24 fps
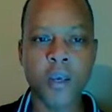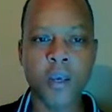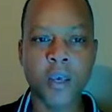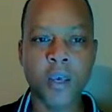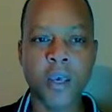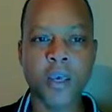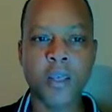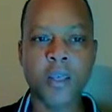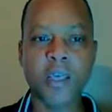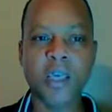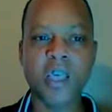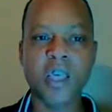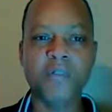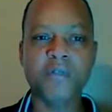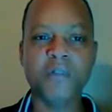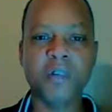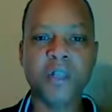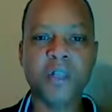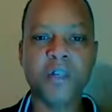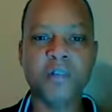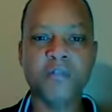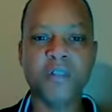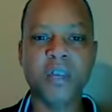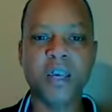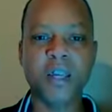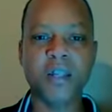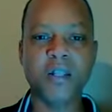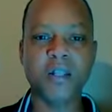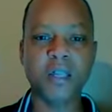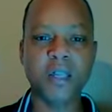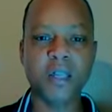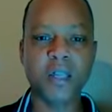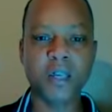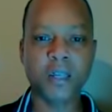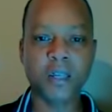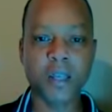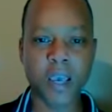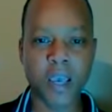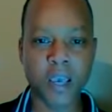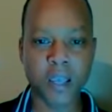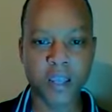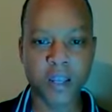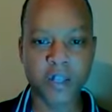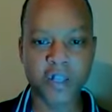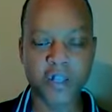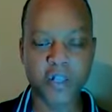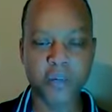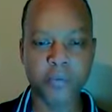And even if they did
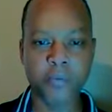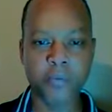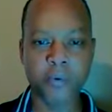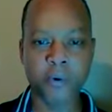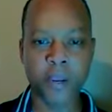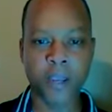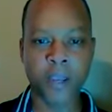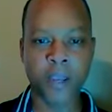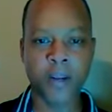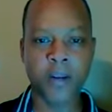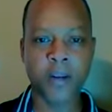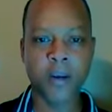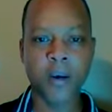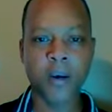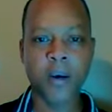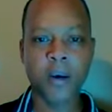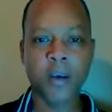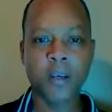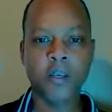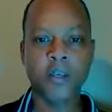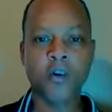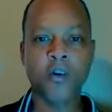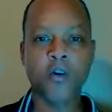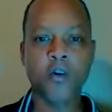edit your brain, you're